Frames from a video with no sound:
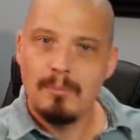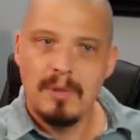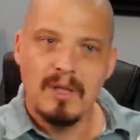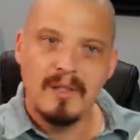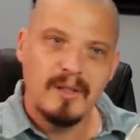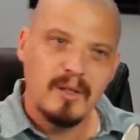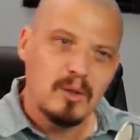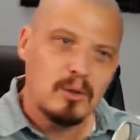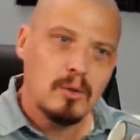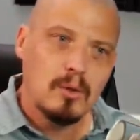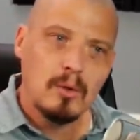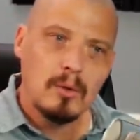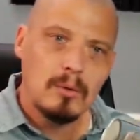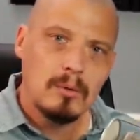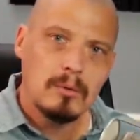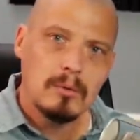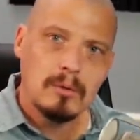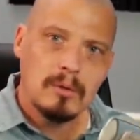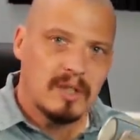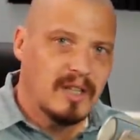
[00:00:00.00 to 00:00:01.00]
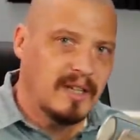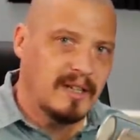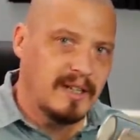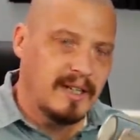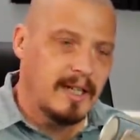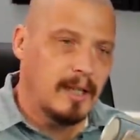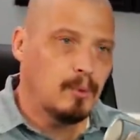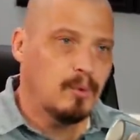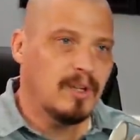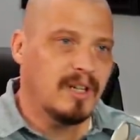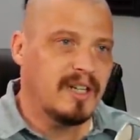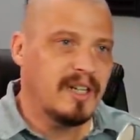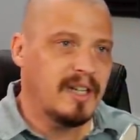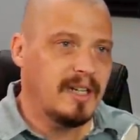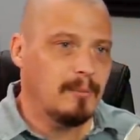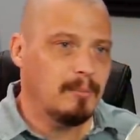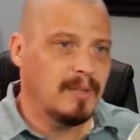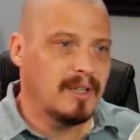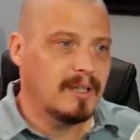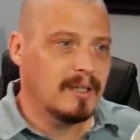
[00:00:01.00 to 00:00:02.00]
political in any
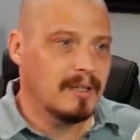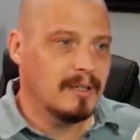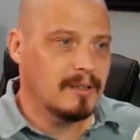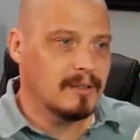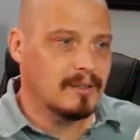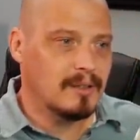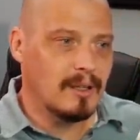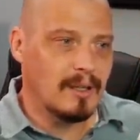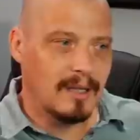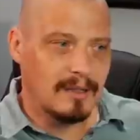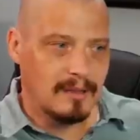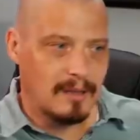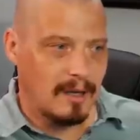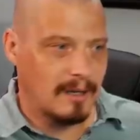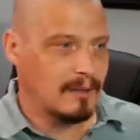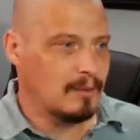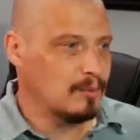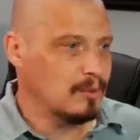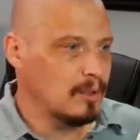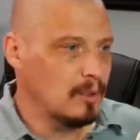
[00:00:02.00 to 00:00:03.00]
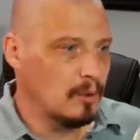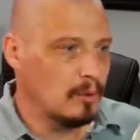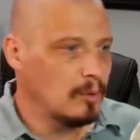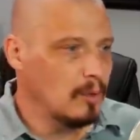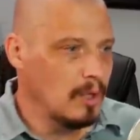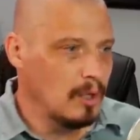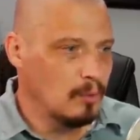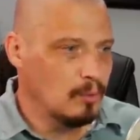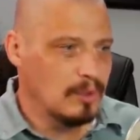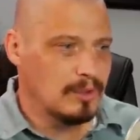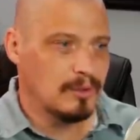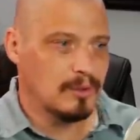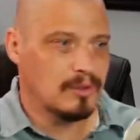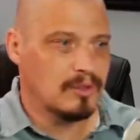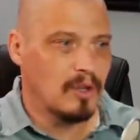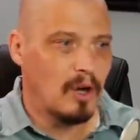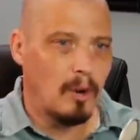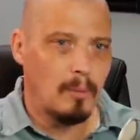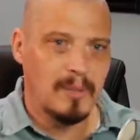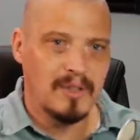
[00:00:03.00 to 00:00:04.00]
way, because I don't know Richard
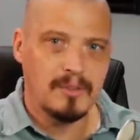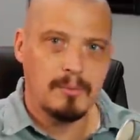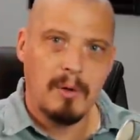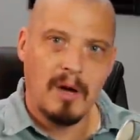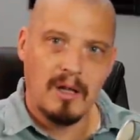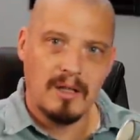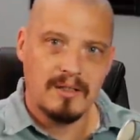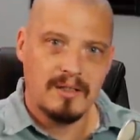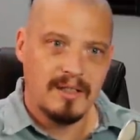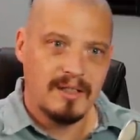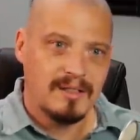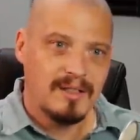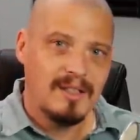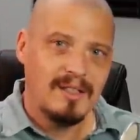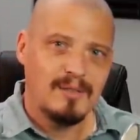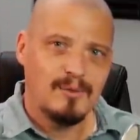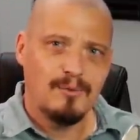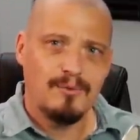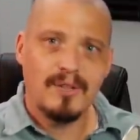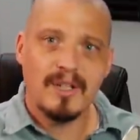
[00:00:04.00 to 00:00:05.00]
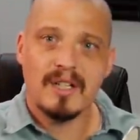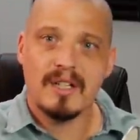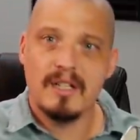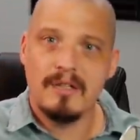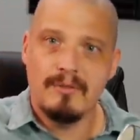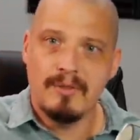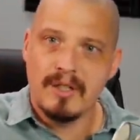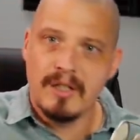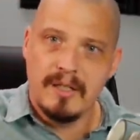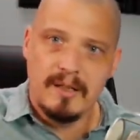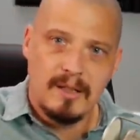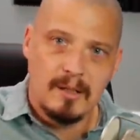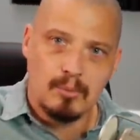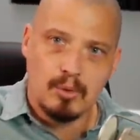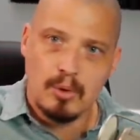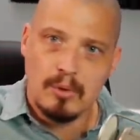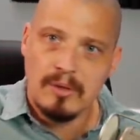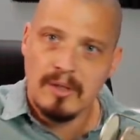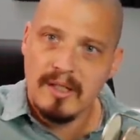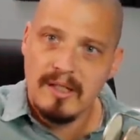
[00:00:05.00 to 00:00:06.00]
Stallman's politics. He's very, very liberal.